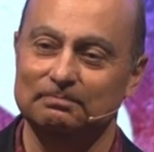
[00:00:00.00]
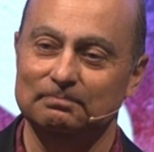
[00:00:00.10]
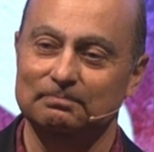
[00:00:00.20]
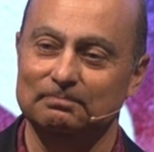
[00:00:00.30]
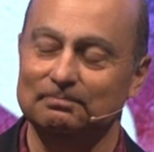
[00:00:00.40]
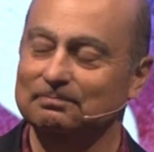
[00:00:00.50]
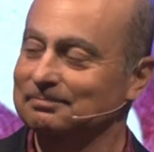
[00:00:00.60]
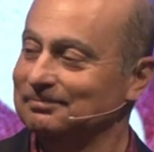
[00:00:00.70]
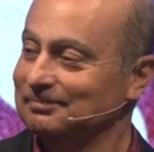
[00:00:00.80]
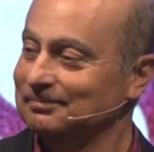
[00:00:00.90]

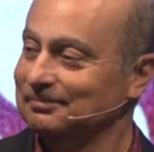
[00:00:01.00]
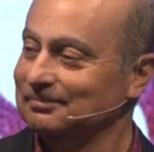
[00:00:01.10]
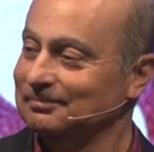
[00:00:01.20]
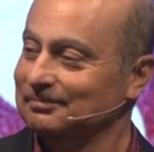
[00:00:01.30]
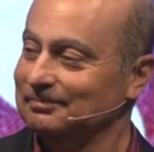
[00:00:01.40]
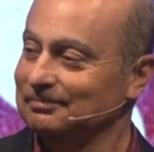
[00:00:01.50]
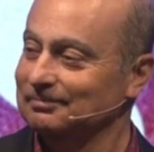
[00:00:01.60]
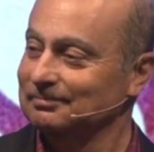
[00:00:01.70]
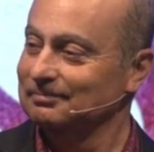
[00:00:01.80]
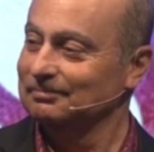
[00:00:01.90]

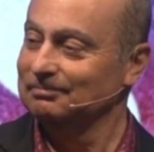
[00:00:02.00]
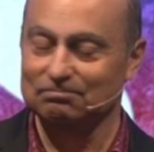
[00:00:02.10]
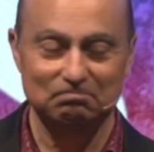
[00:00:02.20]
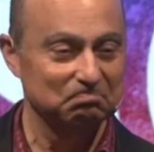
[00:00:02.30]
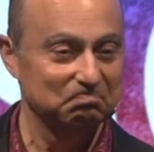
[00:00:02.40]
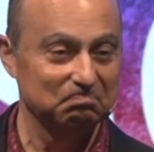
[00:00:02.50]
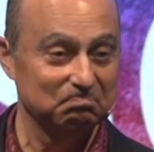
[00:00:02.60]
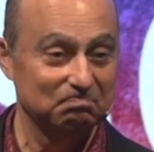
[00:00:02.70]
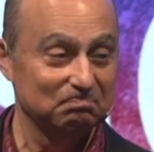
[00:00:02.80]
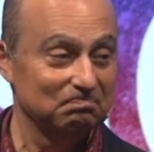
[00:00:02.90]

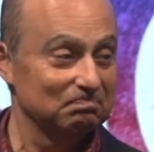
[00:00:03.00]
Nothing is said.